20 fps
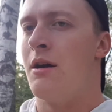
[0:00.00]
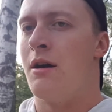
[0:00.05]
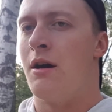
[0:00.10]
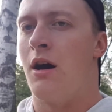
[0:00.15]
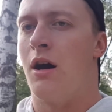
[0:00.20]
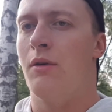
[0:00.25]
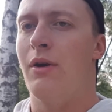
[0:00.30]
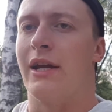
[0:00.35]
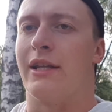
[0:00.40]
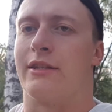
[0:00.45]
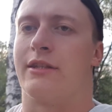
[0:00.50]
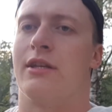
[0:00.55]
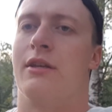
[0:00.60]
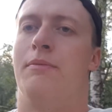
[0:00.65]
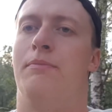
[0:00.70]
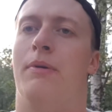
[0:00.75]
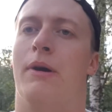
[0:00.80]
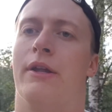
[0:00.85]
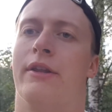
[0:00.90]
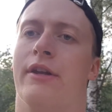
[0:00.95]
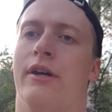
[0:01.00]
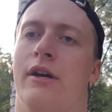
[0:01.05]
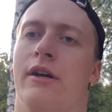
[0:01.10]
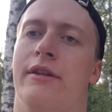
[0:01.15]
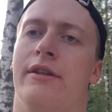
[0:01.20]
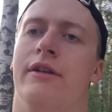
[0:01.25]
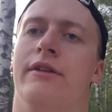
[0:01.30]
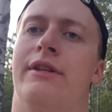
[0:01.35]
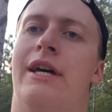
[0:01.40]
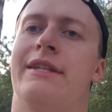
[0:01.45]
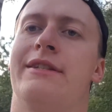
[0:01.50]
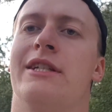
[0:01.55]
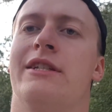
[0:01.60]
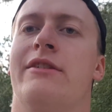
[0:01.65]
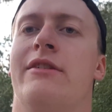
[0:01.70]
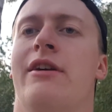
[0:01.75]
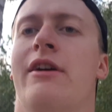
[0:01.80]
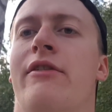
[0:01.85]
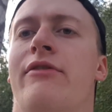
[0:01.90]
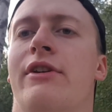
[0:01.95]
Alright, but that's it
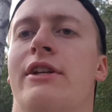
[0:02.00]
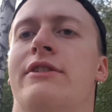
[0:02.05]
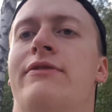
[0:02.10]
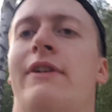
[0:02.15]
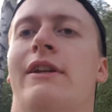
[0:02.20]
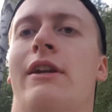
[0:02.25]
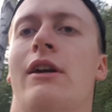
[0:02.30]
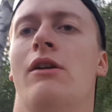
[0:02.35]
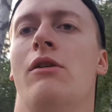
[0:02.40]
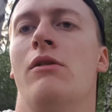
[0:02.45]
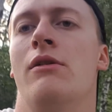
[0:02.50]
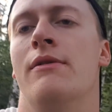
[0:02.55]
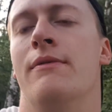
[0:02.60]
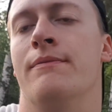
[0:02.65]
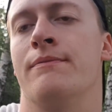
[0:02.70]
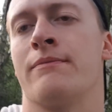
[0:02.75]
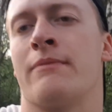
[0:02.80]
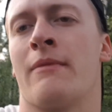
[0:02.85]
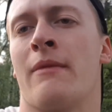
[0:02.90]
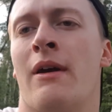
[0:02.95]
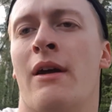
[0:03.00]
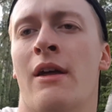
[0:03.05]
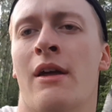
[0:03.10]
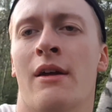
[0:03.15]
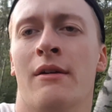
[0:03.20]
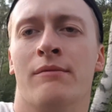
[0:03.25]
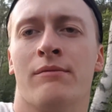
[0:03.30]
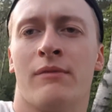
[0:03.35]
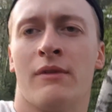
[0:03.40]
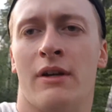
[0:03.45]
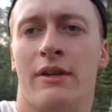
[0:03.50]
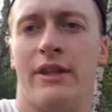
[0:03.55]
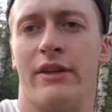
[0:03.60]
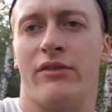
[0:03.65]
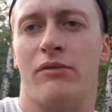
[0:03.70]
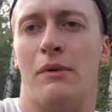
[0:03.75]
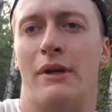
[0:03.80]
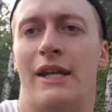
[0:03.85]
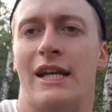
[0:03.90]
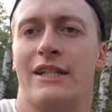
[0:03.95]
for this video. I think
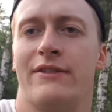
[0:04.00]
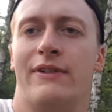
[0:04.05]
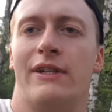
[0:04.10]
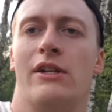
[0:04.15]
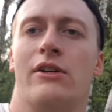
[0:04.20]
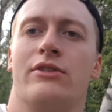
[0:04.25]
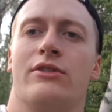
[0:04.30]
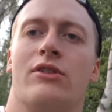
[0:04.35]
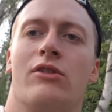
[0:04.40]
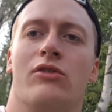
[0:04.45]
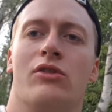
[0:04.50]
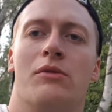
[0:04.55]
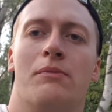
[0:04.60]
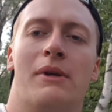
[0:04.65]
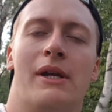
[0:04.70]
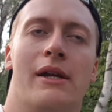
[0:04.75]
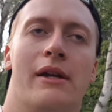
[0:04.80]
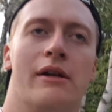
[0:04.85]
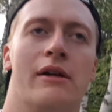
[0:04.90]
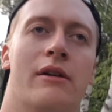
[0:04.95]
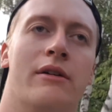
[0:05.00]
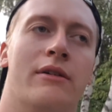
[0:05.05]
my next video is going to be